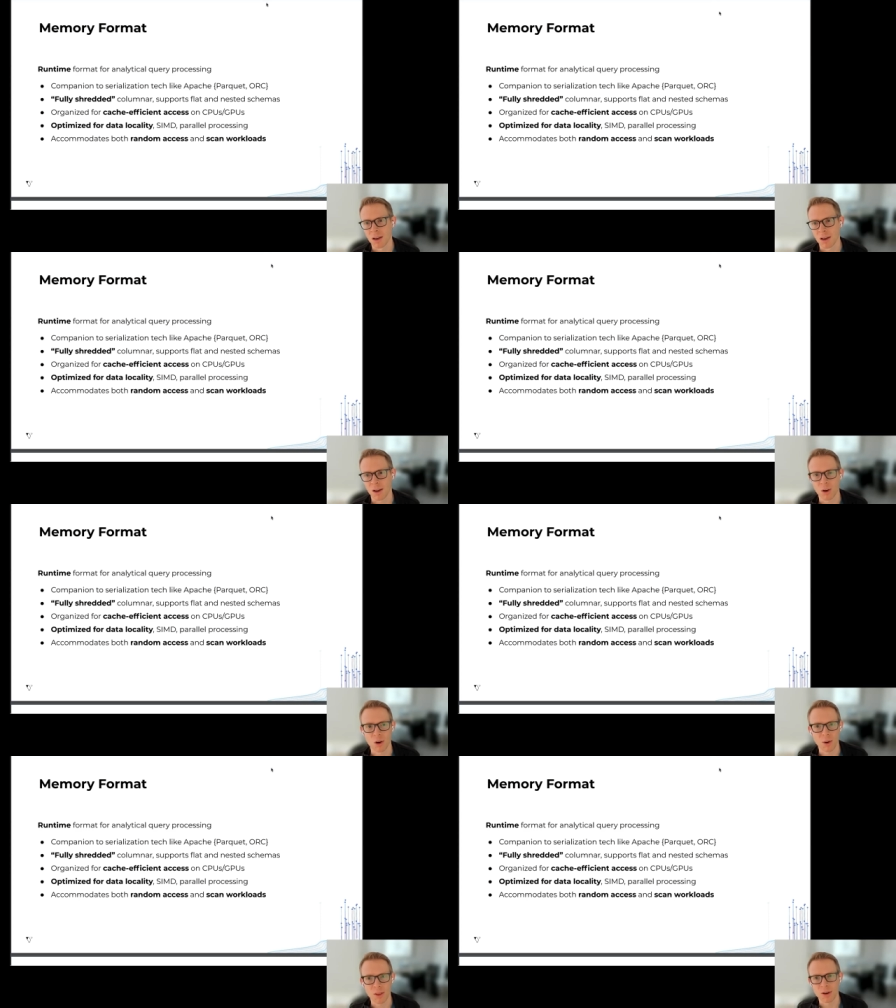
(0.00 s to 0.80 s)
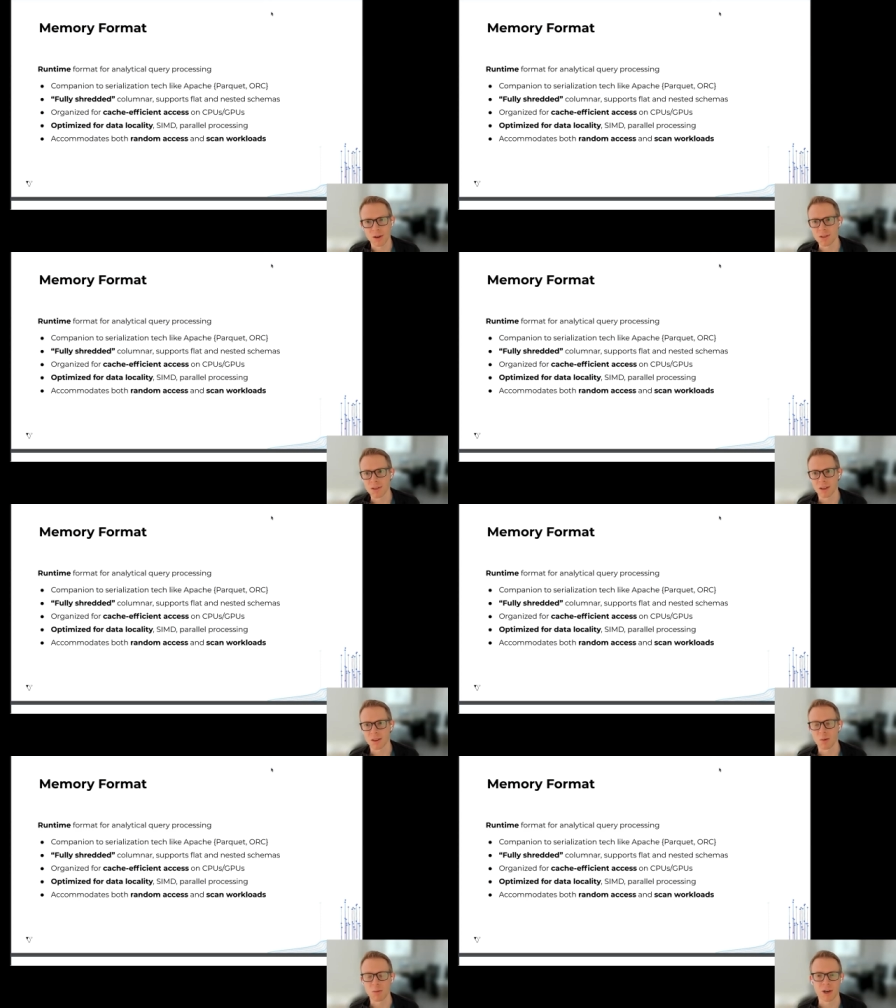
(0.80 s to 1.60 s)
And I don't know whether it's like
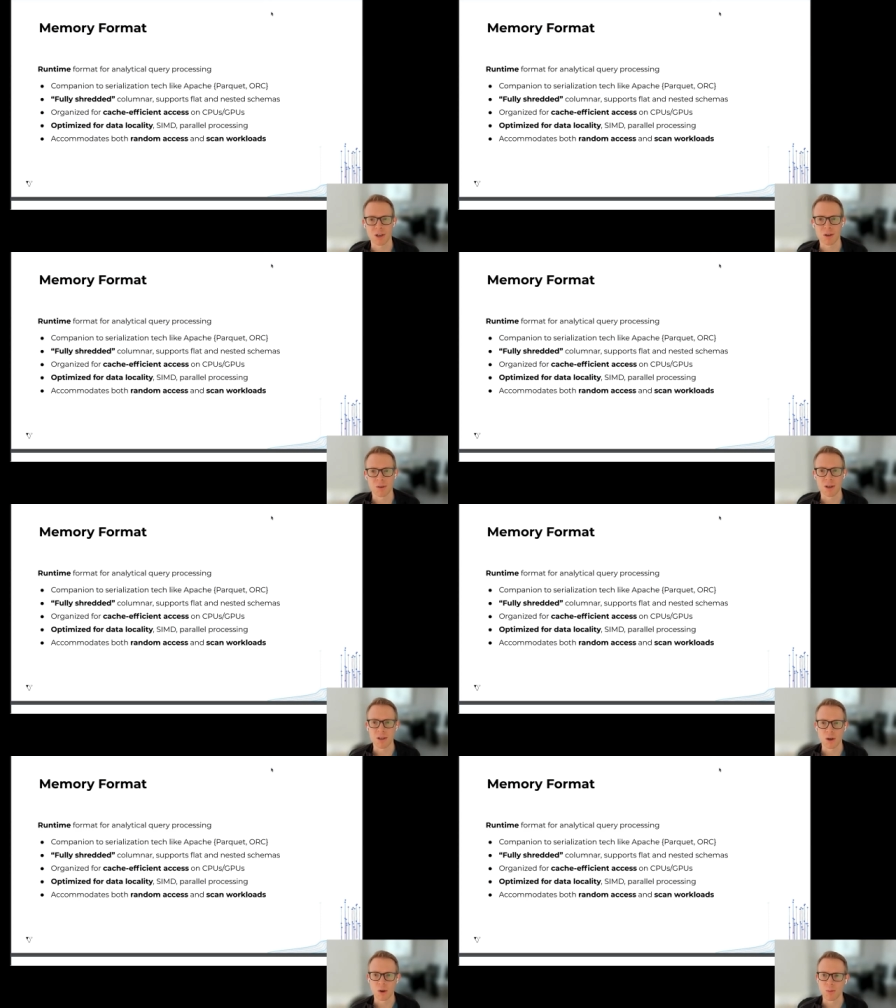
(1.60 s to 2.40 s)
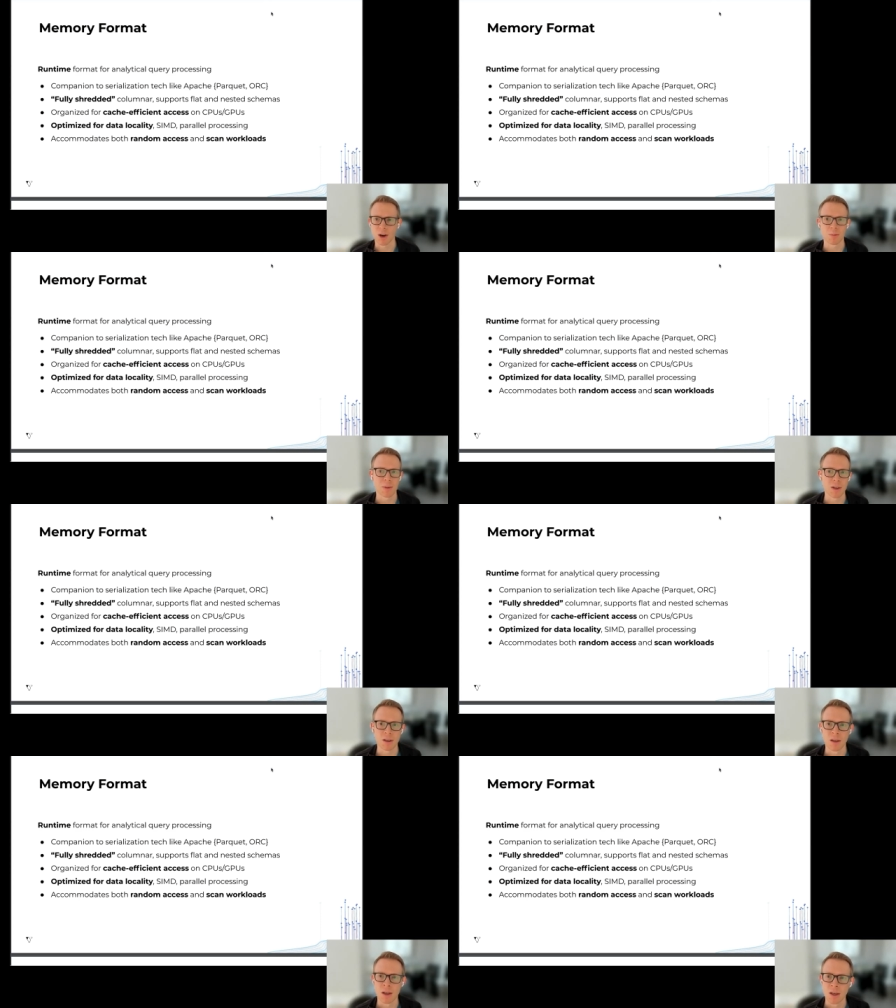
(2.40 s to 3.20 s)
the compression ratio might
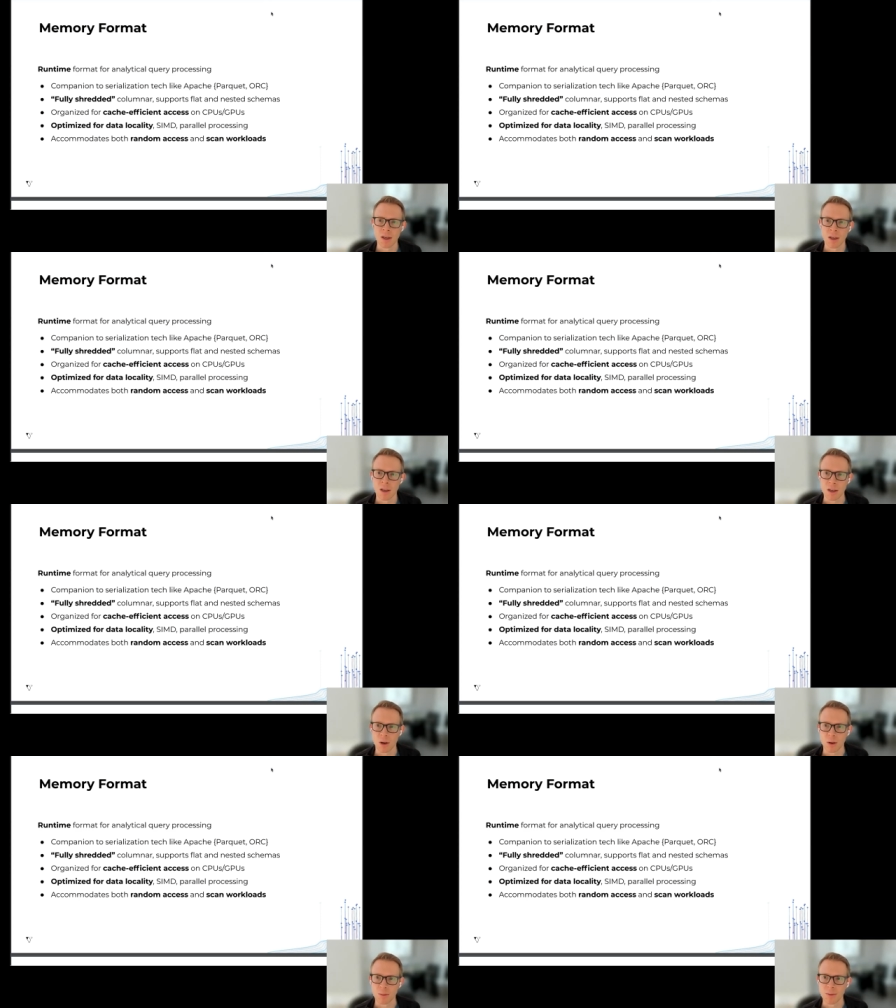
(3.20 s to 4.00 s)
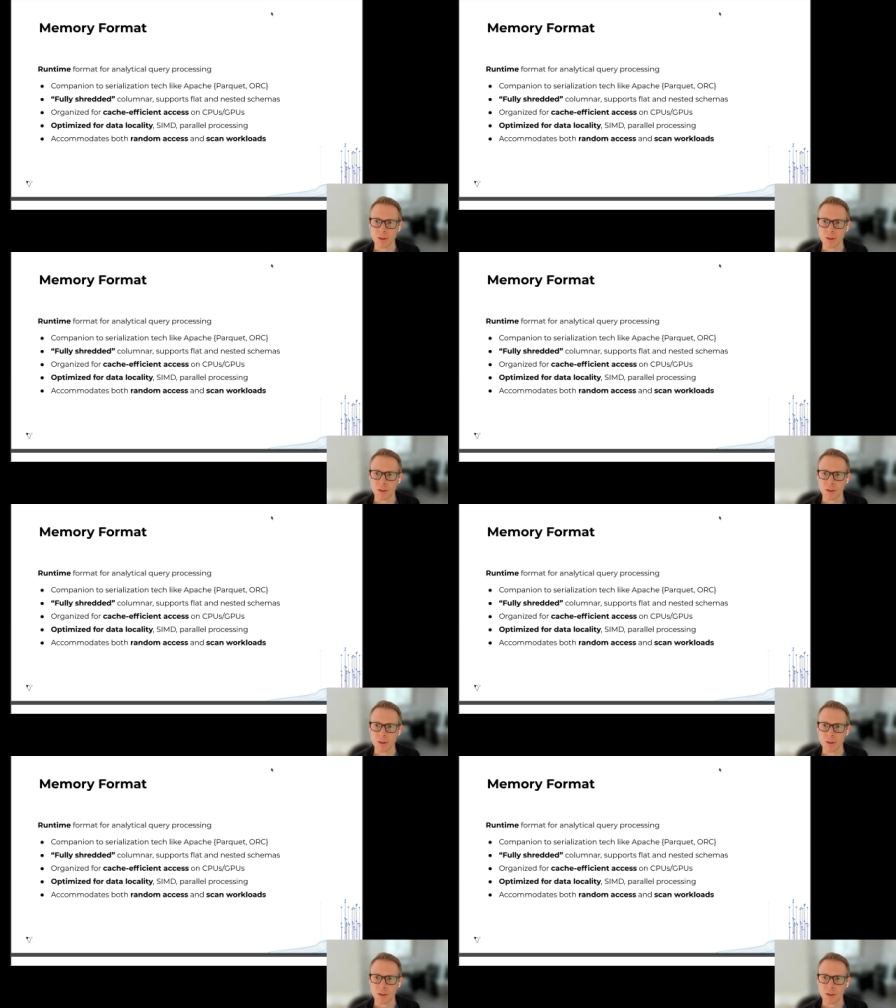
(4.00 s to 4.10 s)
be you know